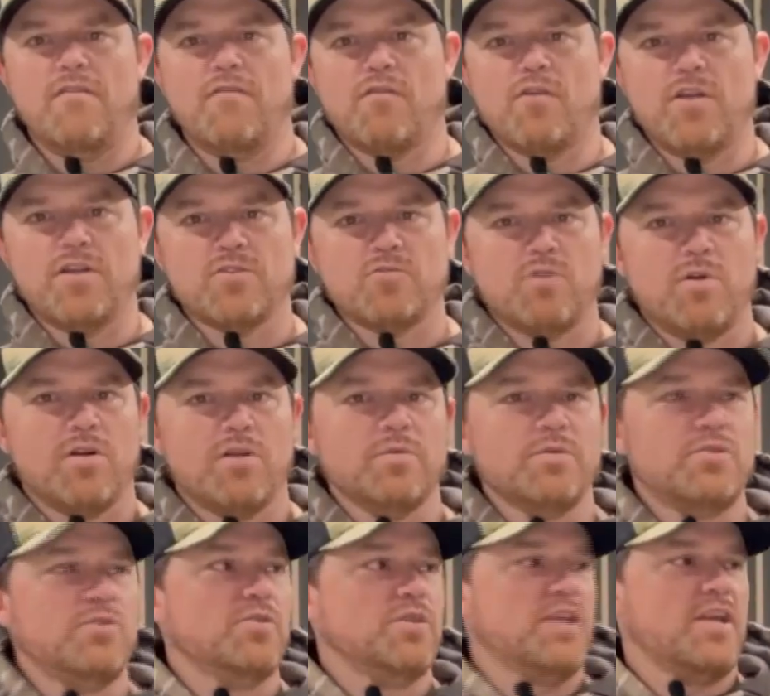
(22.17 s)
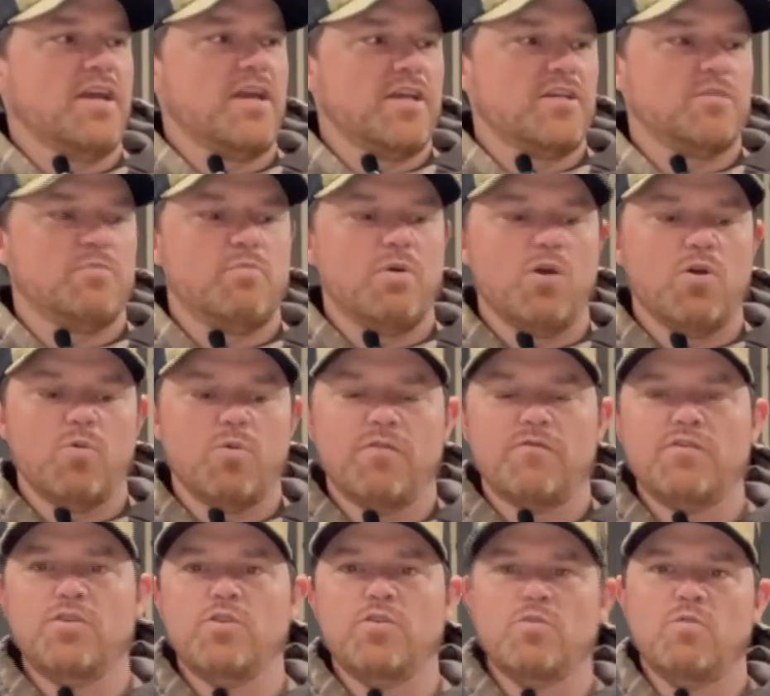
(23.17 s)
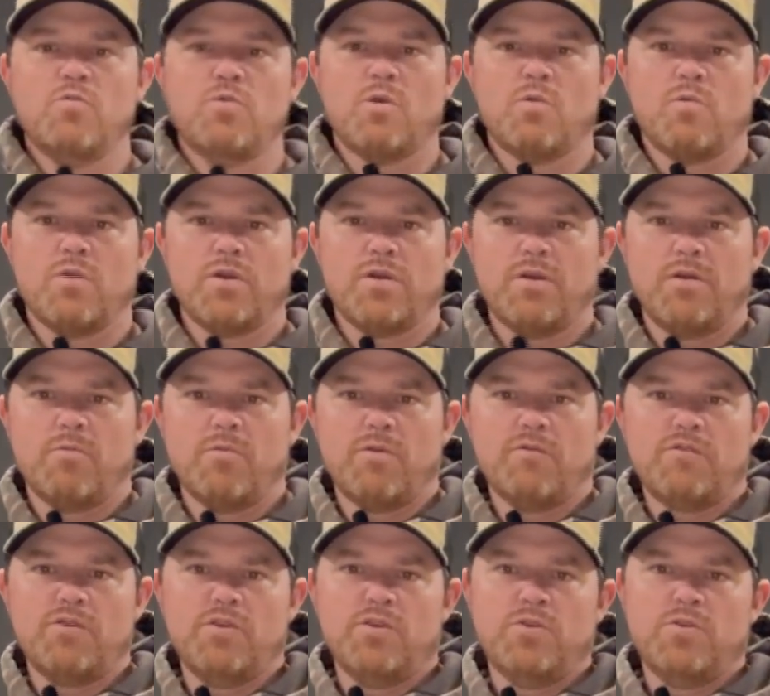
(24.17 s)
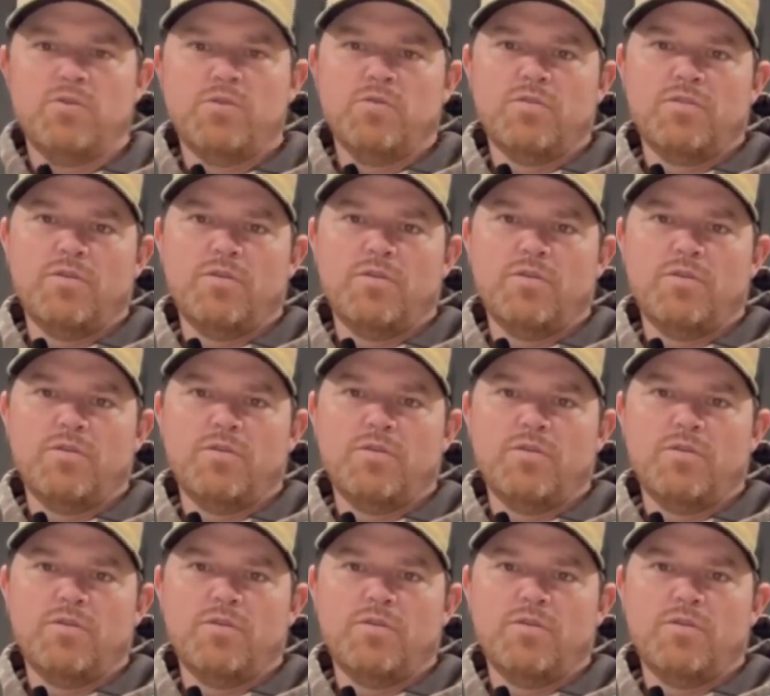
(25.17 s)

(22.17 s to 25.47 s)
friends, welcome to today's bow review where we're going to review